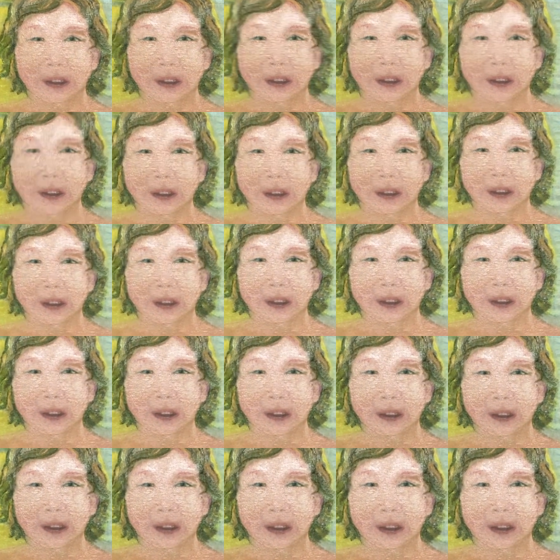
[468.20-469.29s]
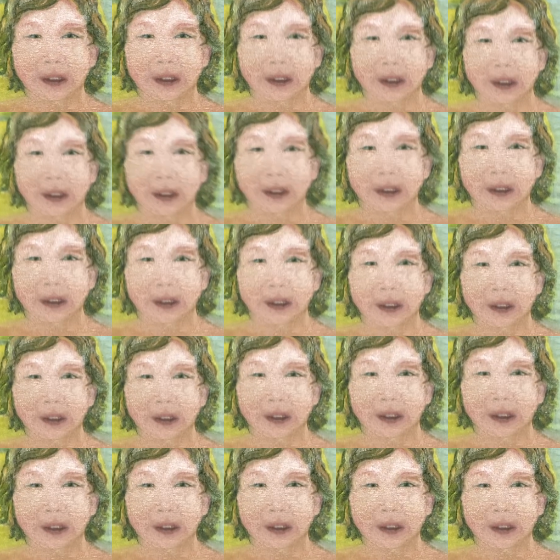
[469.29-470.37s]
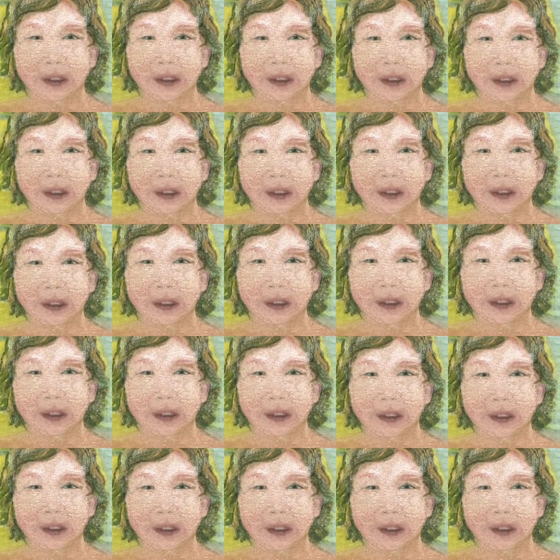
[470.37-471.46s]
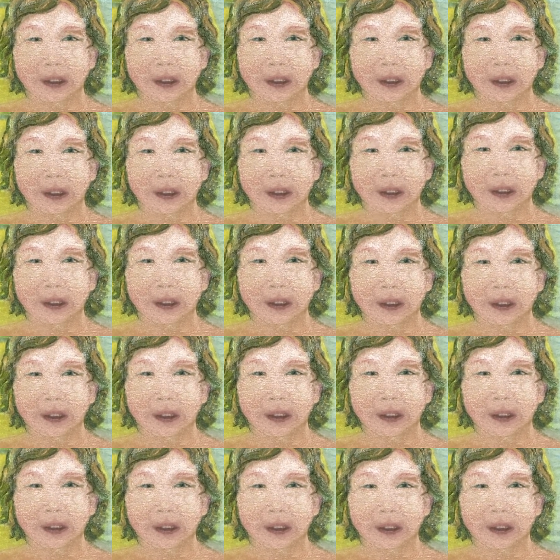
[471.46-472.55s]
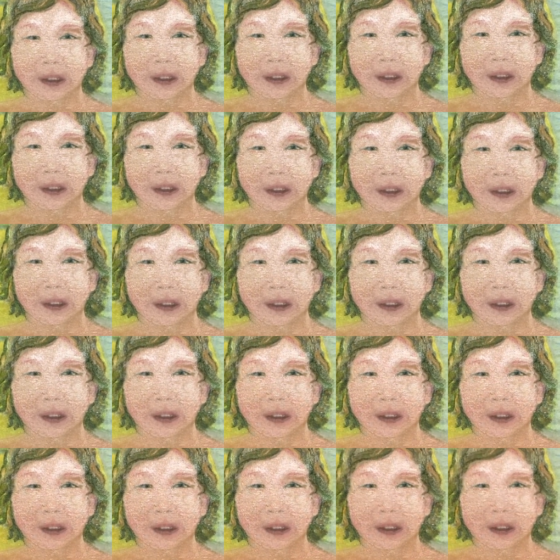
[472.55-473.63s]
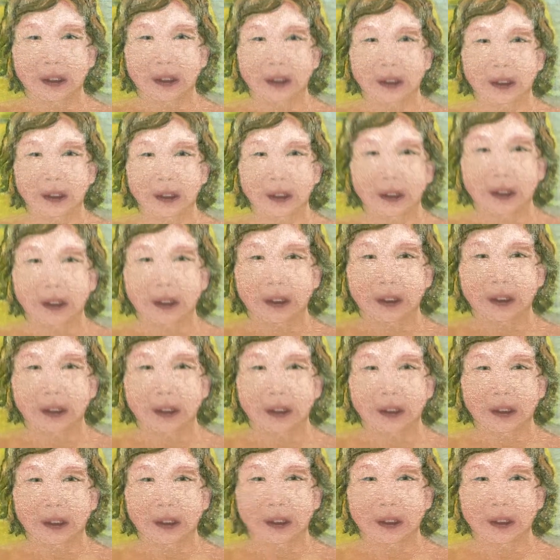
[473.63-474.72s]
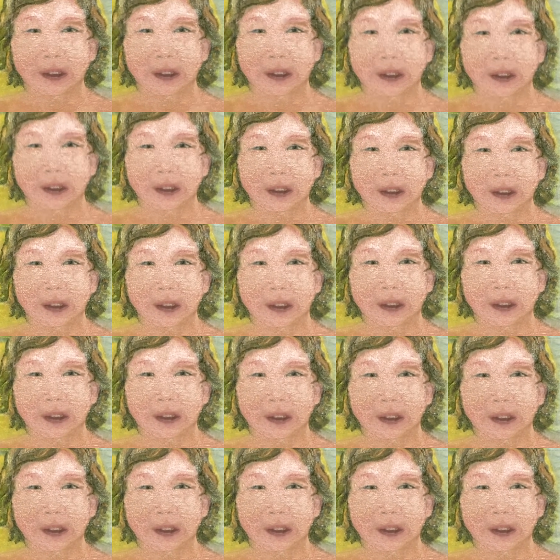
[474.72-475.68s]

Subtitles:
Maybe that's what I should call it instead of Little Tara, which is a bit heavy-handed. I should just call it, you know, the way of things.